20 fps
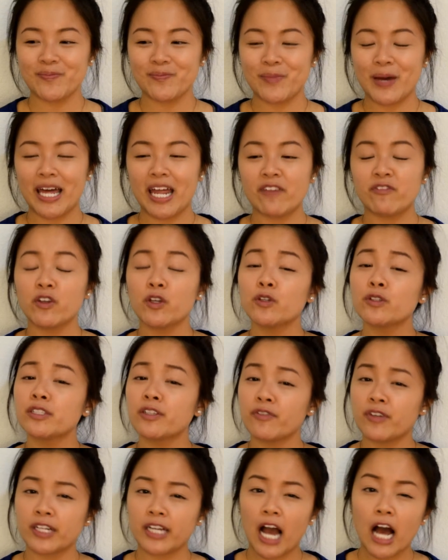But if you use
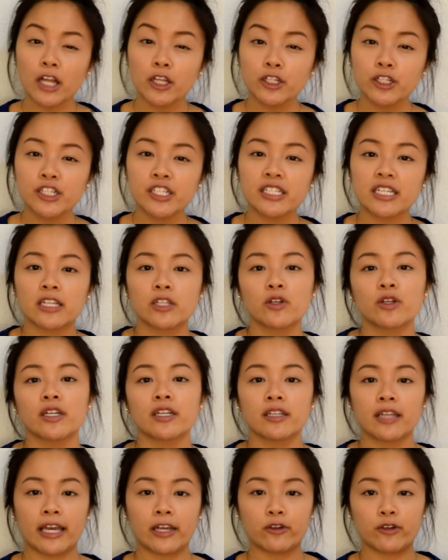different colors, and you can
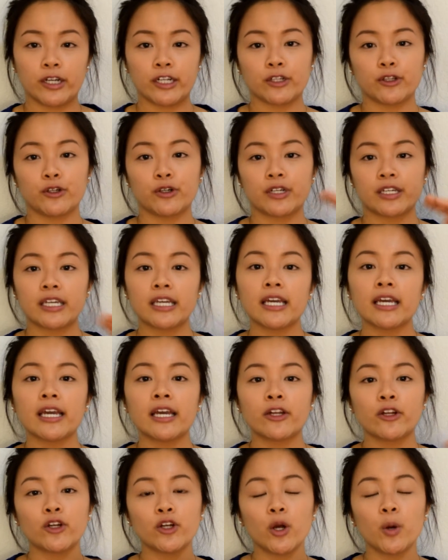create a little key
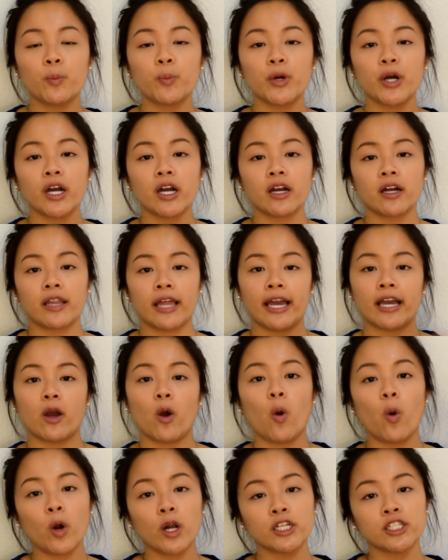in your notebook, like
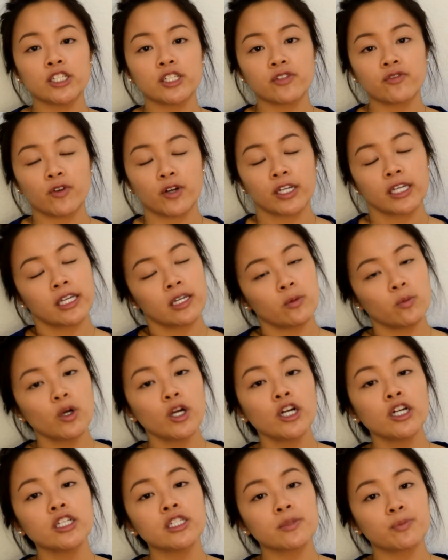orange is for
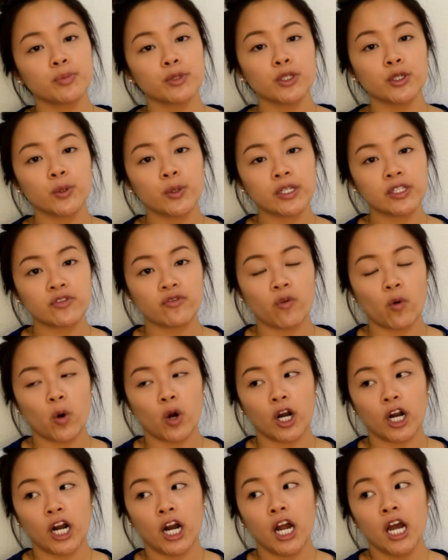keywords, blue is
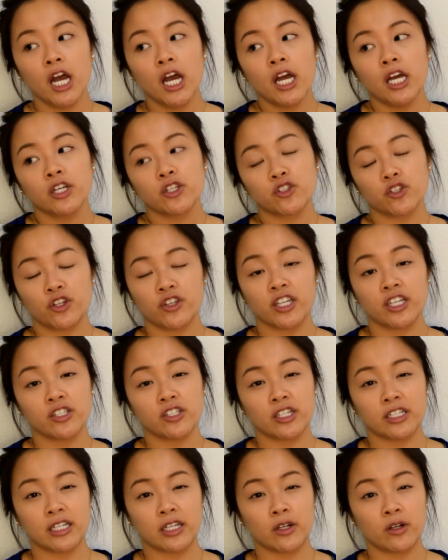for certain things
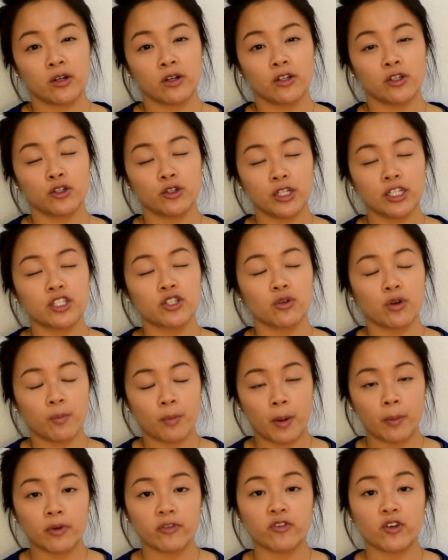you need to
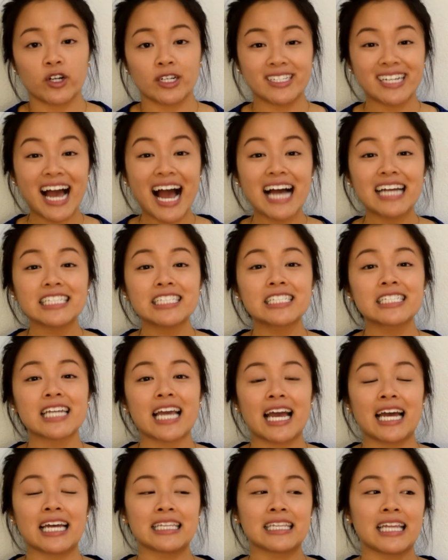remember for a test,
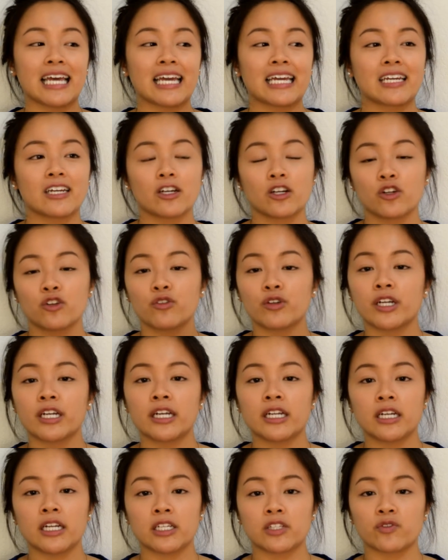and
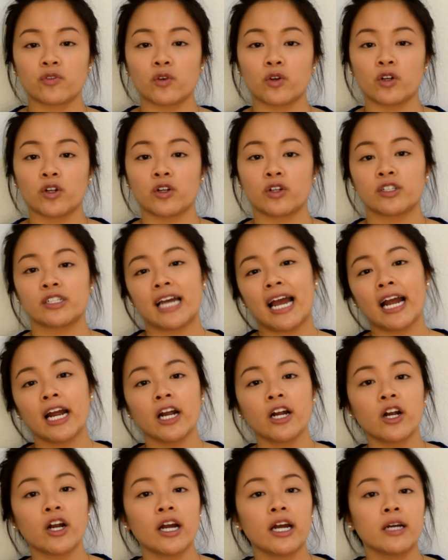green is for
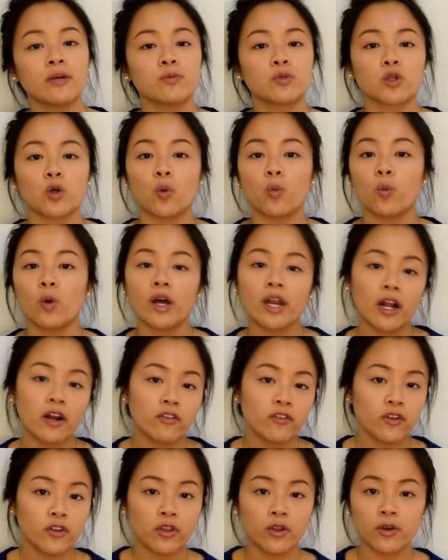diagrams or
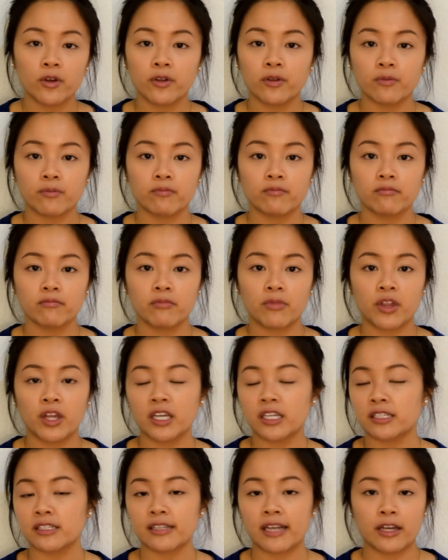whatever the
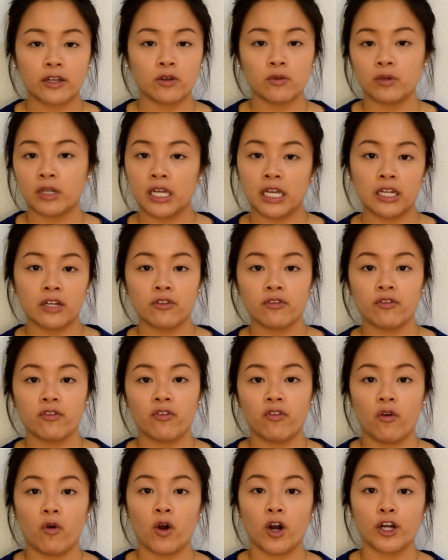things that you need
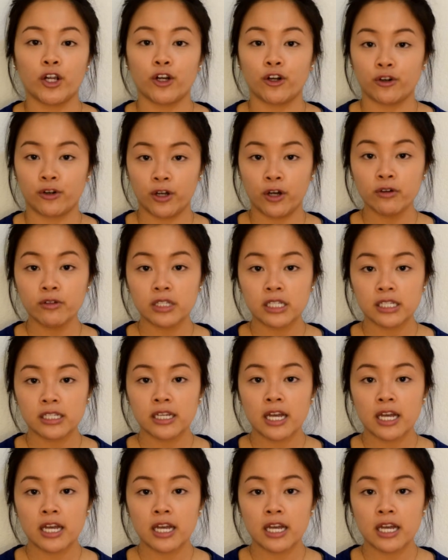for your notes.